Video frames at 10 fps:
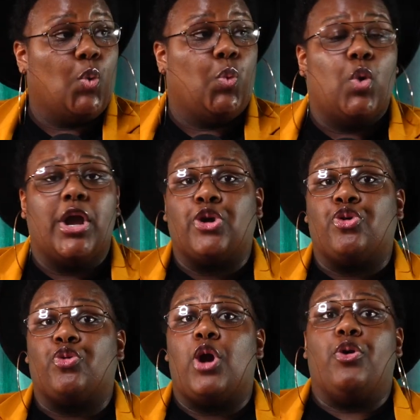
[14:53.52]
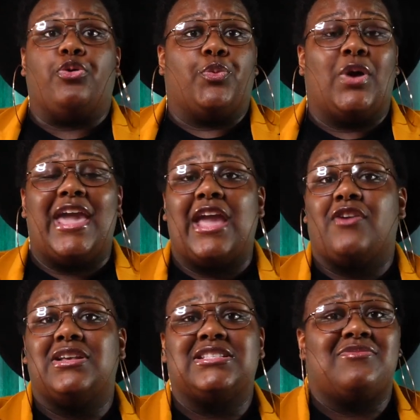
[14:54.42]
What growth, what
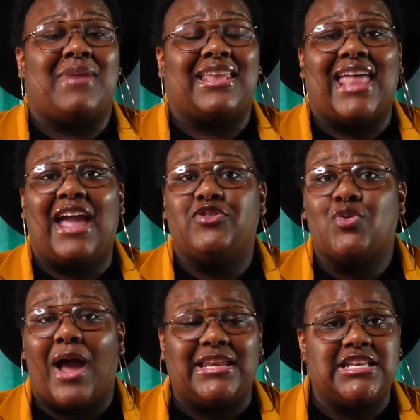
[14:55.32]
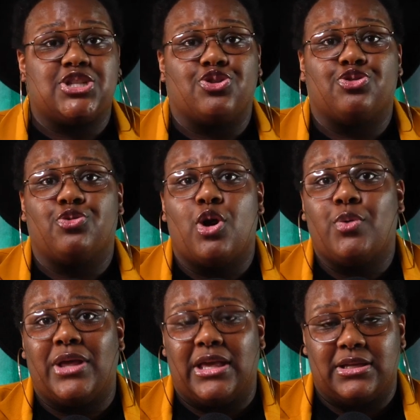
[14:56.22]
areas of my life do I need to
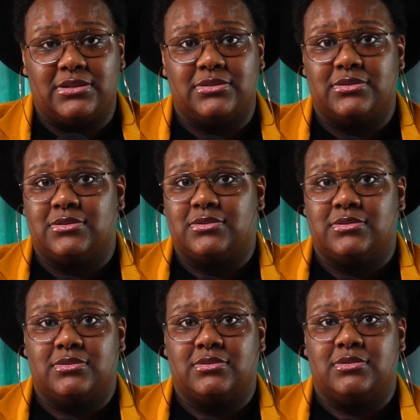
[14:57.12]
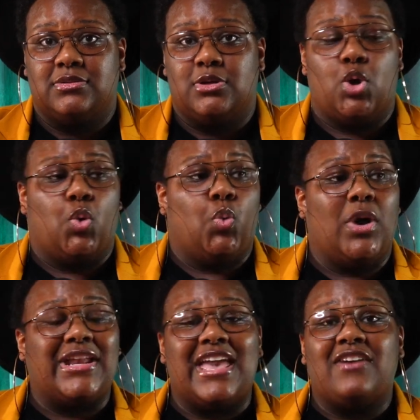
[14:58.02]
grow in?
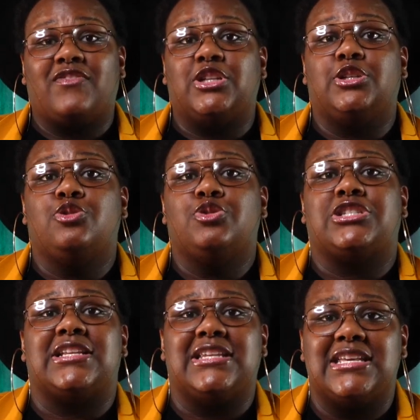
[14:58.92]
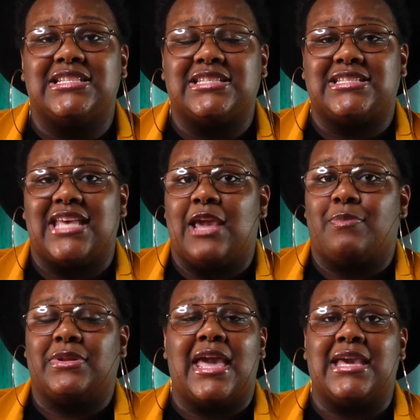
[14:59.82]
What evolution needs to take
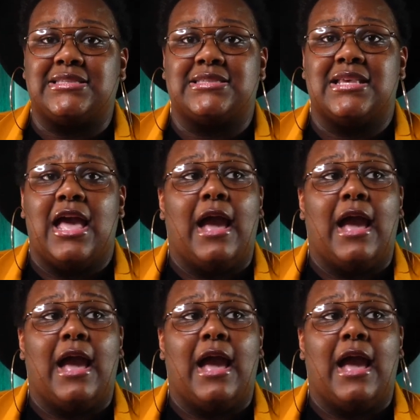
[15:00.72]
place?